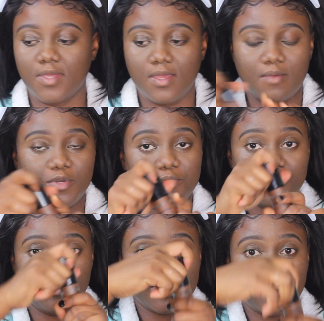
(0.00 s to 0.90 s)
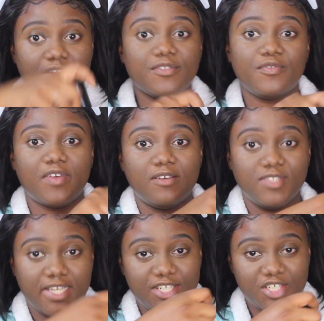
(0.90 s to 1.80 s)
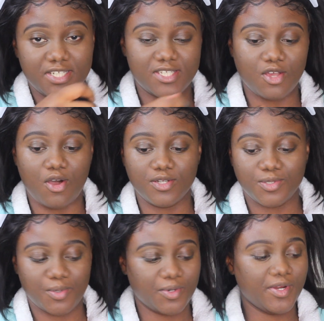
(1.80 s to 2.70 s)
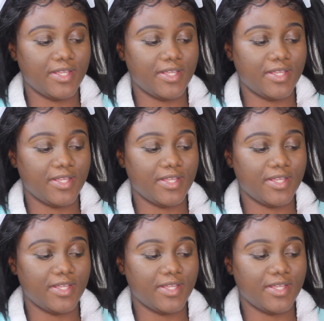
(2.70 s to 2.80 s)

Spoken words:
I'm going to be using another foundation to contour,